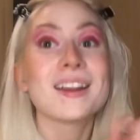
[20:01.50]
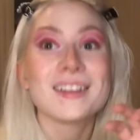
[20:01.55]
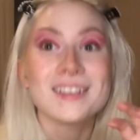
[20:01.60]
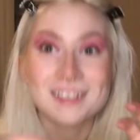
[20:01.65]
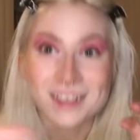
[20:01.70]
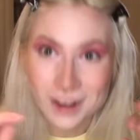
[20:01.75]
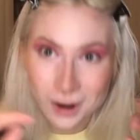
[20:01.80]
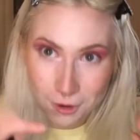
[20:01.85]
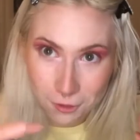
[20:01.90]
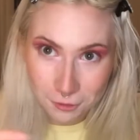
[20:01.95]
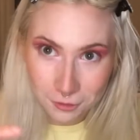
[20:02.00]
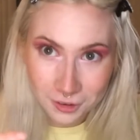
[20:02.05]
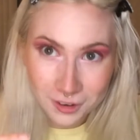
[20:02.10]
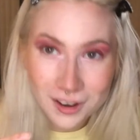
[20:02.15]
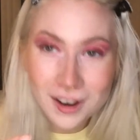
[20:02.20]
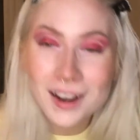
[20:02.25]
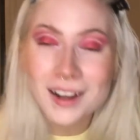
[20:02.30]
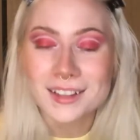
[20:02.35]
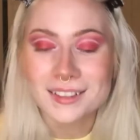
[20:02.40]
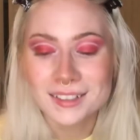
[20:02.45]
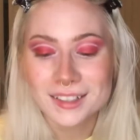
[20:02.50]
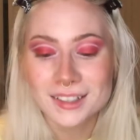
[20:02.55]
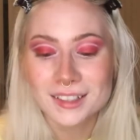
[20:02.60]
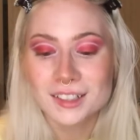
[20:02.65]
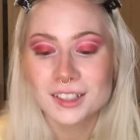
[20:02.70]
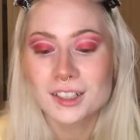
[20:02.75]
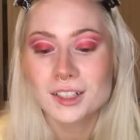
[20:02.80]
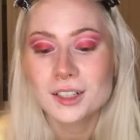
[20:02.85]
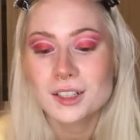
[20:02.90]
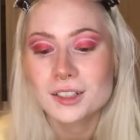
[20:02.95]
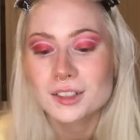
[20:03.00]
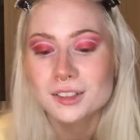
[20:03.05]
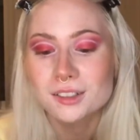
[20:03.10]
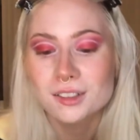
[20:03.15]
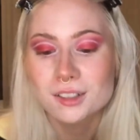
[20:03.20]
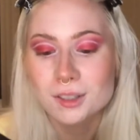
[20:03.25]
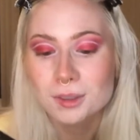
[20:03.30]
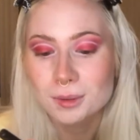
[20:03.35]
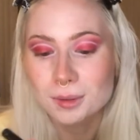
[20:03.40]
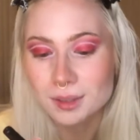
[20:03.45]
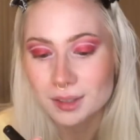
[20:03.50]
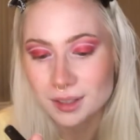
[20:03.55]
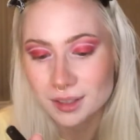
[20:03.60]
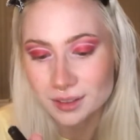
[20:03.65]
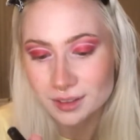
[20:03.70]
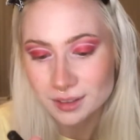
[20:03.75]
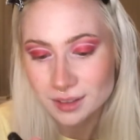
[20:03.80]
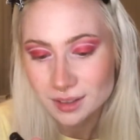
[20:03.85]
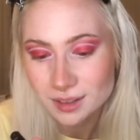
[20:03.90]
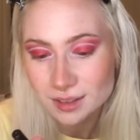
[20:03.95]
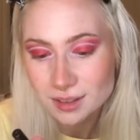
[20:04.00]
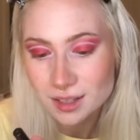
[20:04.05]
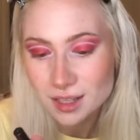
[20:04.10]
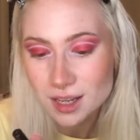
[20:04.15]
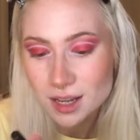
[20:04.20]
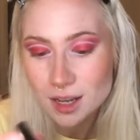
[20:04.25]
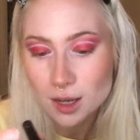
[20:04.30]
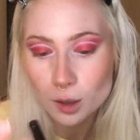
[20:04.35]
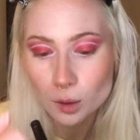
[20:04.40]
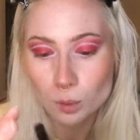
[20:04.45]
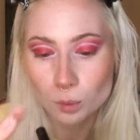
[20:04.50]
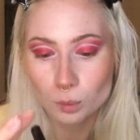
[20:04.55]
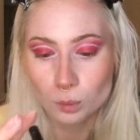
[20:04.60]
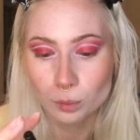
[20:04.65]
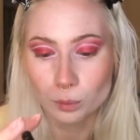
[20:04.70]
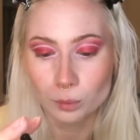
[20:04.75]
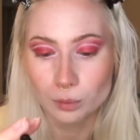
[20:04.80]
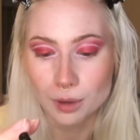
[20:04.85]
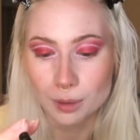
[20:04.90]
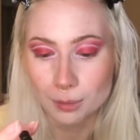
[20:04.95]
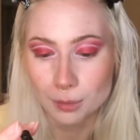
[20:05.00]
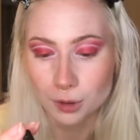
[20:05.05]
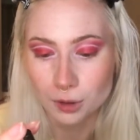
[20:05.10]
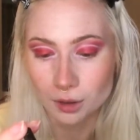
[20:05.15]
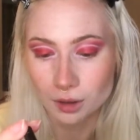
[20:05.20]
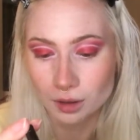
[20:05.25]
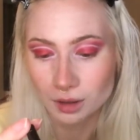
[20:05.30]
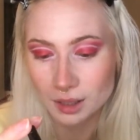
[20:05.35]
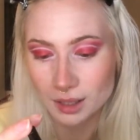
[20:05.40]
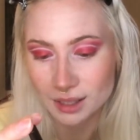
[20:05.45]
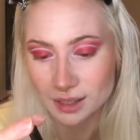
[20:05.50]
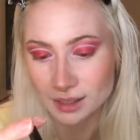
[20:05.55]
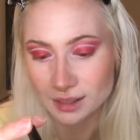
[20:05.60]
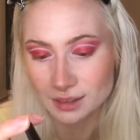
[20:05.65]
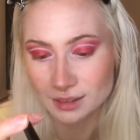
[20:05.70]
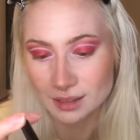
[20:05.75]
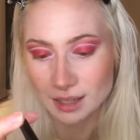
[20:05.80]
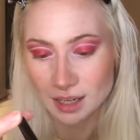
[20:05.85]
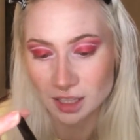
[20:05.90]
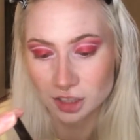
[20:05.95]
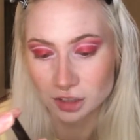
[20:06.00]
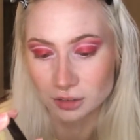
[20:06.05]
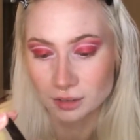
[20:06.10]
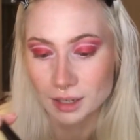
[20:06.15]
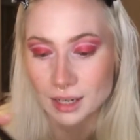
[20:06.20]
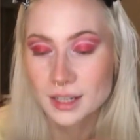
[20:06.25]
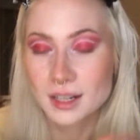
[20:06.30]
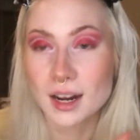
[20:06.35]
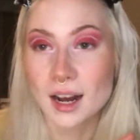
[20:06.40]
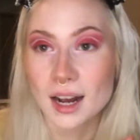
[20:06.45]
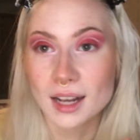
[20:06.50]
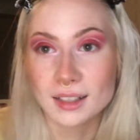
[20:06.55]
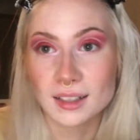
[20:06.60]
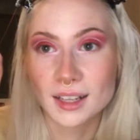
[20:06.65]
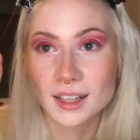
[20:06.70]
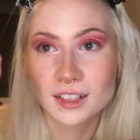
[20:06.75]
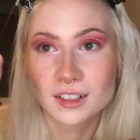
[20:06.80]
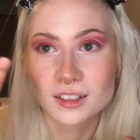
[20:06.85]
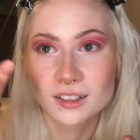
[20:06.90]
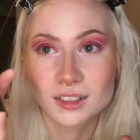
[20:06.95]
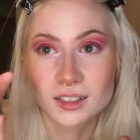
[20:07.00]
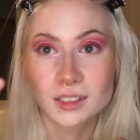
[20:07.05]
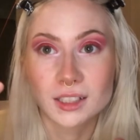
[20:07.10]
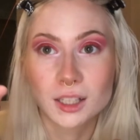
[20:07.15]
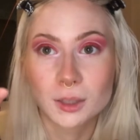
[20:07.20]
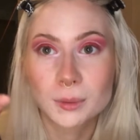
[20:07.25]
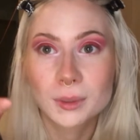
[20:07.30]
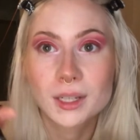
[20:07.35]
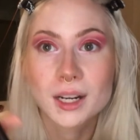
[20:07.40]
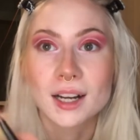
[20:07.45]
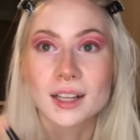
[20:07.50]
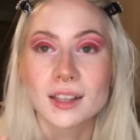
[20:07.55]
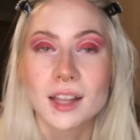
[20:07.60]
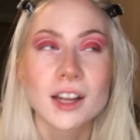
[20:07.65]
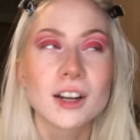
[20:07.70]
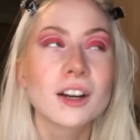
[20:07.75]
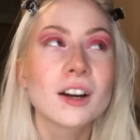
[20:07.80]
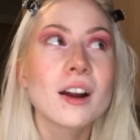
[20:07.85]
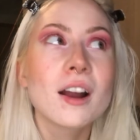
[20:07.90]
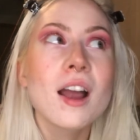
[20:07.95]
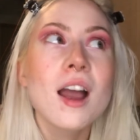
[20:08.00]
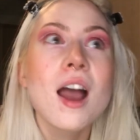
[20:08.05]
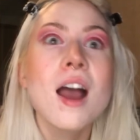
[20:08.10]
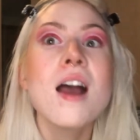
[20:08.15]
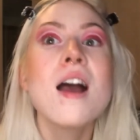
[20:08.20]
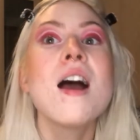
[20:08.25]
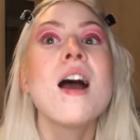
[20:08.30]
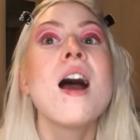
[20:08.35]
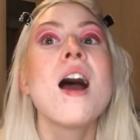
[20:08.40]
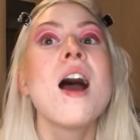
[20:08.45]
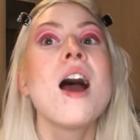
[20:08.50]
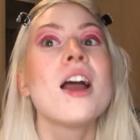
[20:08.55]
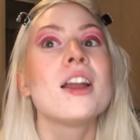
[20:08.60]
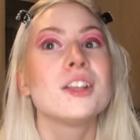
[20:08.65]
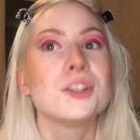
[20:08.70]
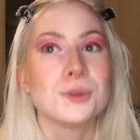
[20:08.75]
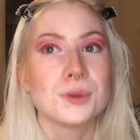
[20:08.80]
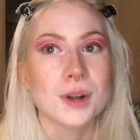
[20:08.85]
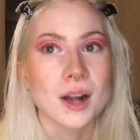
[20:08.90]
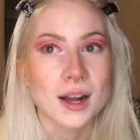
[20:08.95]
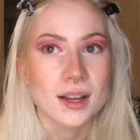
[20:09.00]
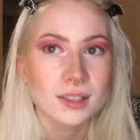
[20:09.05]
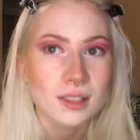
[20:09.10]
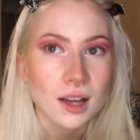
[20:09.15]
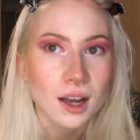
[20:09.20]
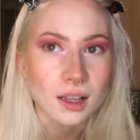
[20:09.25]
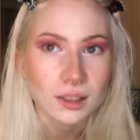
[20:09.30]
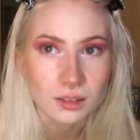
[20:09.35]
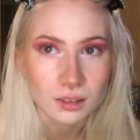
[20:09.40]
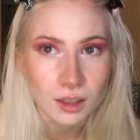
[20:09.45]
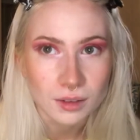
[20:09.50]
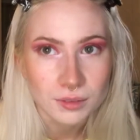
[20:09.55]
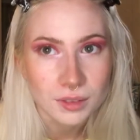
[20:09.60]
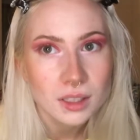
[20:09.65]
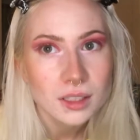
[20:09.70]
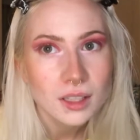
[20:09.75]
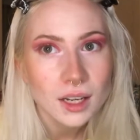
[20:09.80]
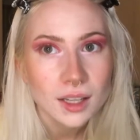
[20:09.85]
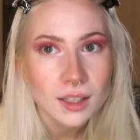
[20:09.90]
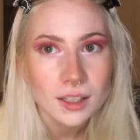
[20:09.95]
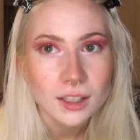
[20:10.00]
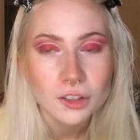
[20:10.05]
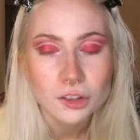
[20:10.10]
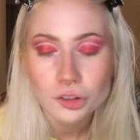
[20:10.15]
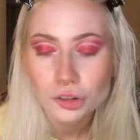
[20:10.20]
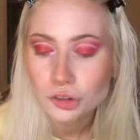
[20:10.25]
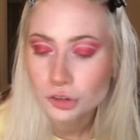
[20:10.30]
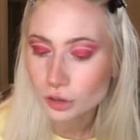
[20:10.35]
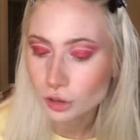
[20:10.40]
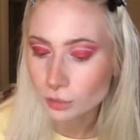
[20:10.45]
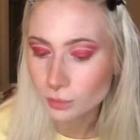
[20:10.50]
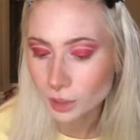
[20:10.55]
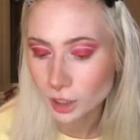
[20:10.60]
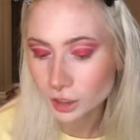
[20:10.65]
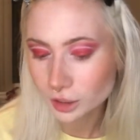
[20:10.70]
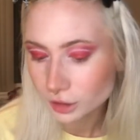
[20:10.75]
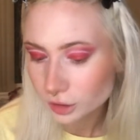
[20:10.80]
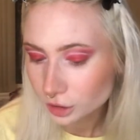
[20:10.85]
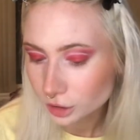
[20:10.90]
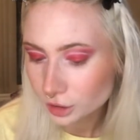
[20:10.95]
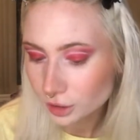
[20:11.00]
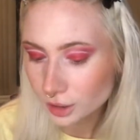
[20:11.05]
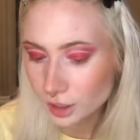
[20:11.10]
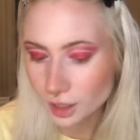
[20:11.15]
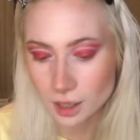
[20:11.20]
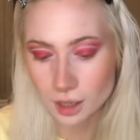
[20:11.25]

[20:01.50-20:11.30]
Now for eyeliner. eyeliner. So this is the Rimmel Exaggerate eyeliner. It's a liquid eyeliner. You guys, I love this eyeliner so much.